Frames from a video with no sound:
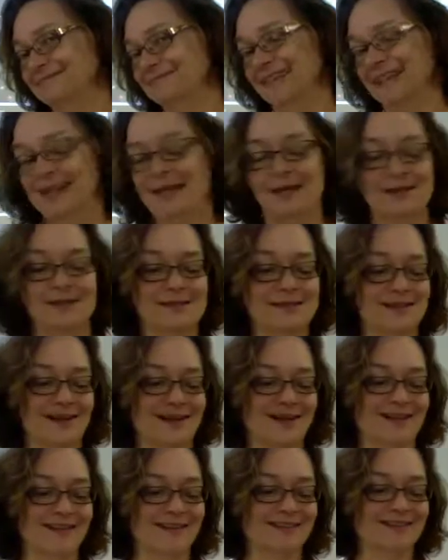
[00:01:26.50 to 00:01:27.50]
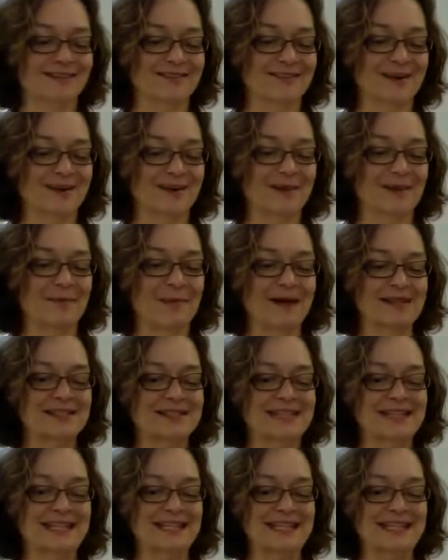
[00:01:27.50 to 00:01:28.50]
He's talking about a
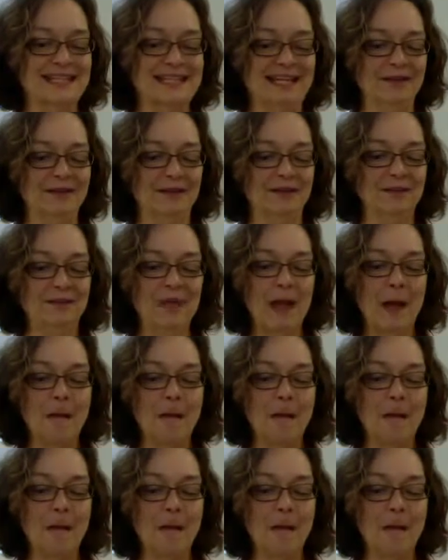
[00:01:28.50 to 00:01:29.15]
city in England.